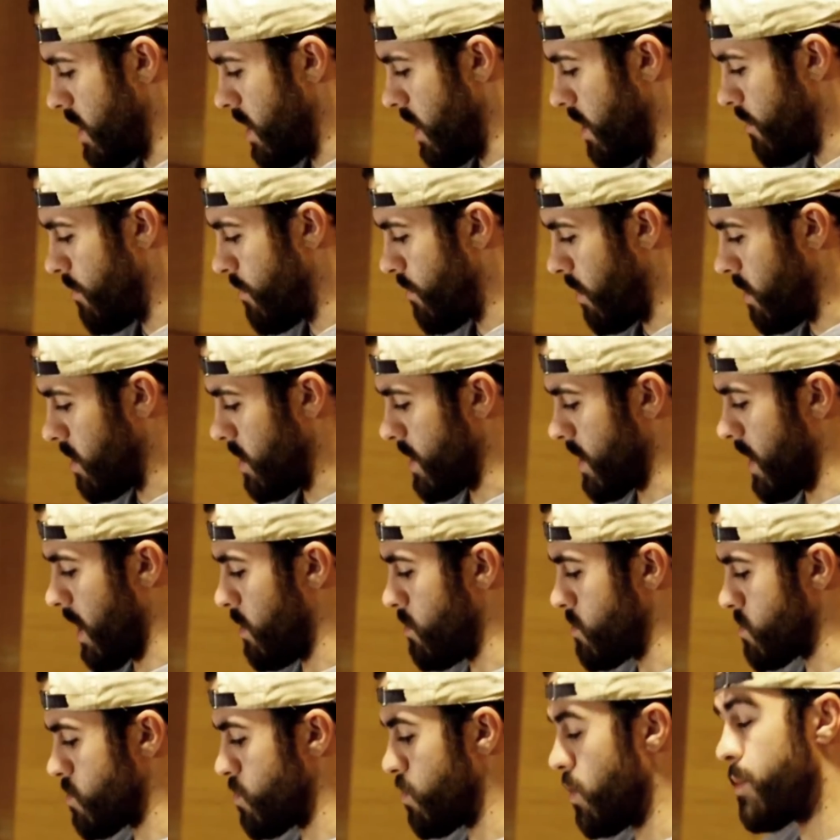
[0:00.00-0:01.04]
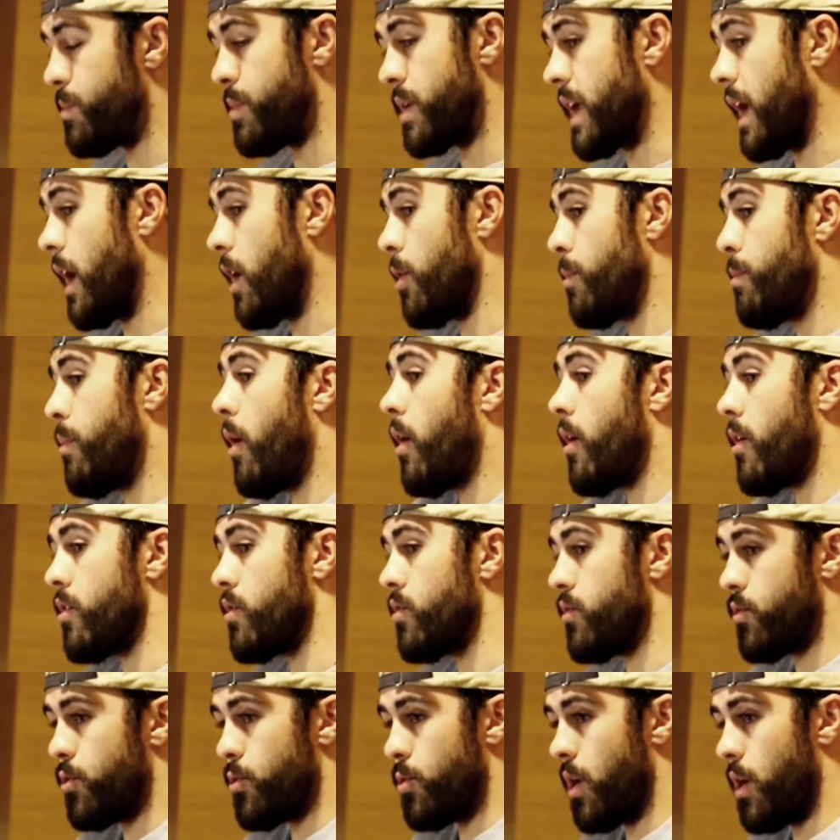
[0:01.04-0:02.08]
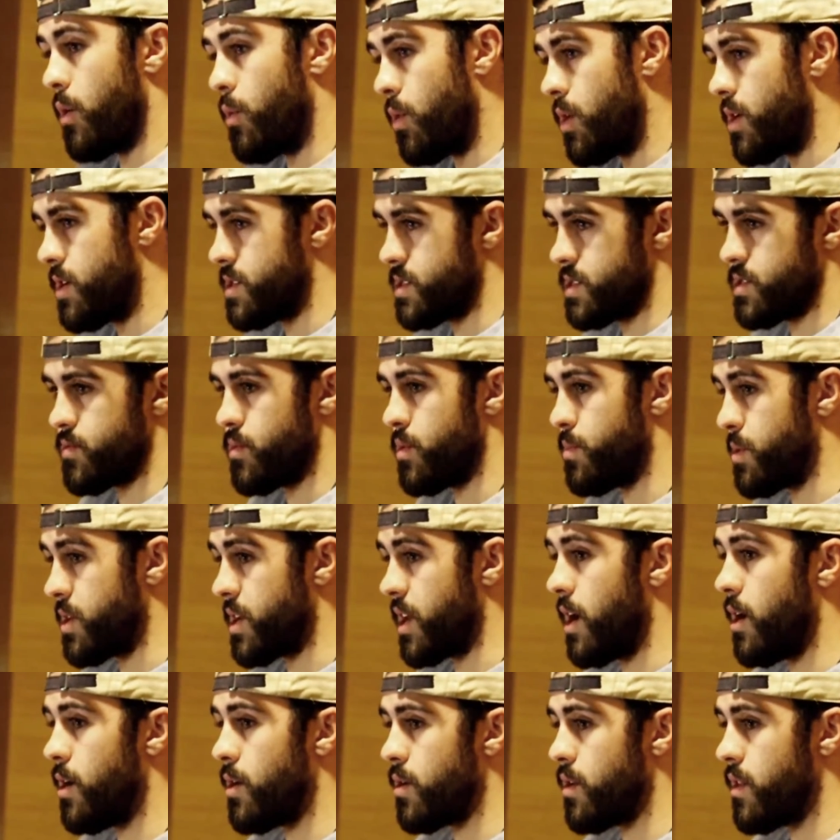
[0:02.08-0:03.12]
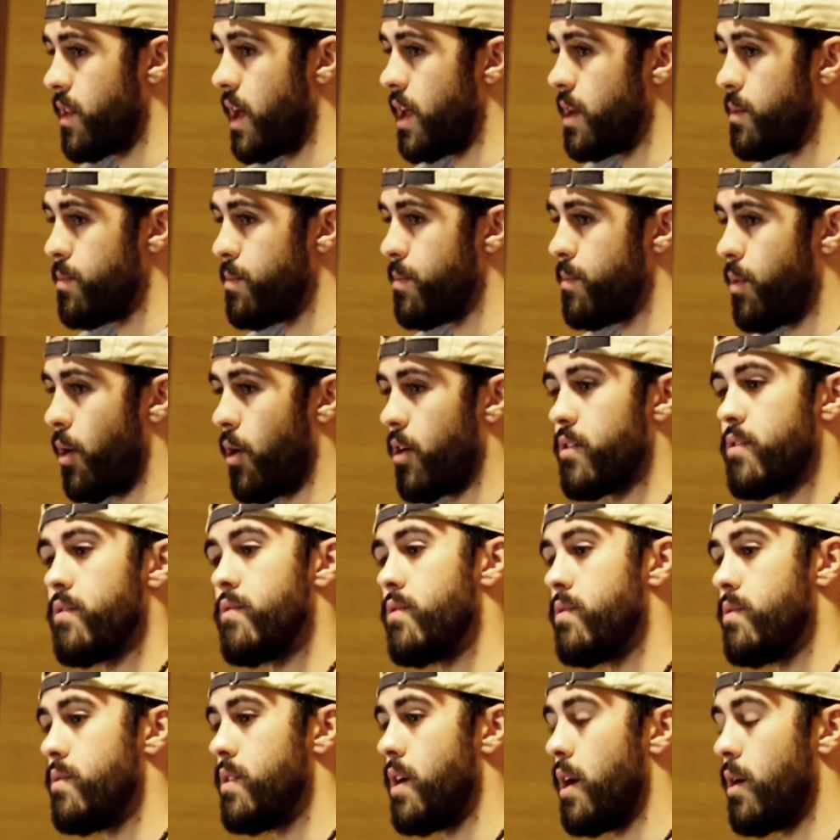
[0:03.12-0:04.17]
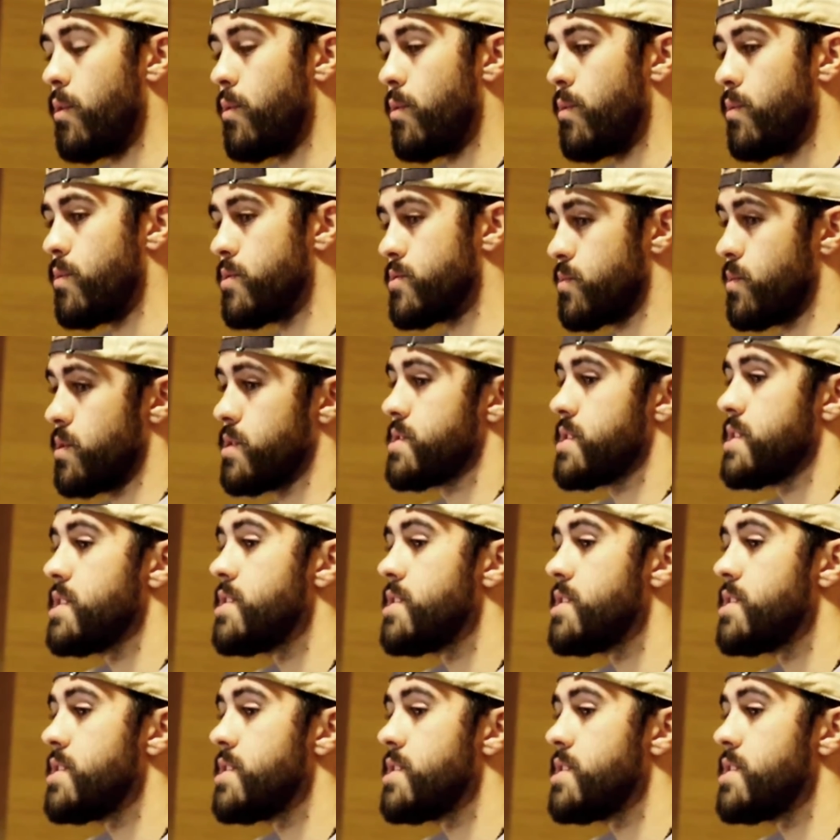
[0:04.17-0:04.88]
It felt like I was ripping out a part of who I was, ripping out that part that was once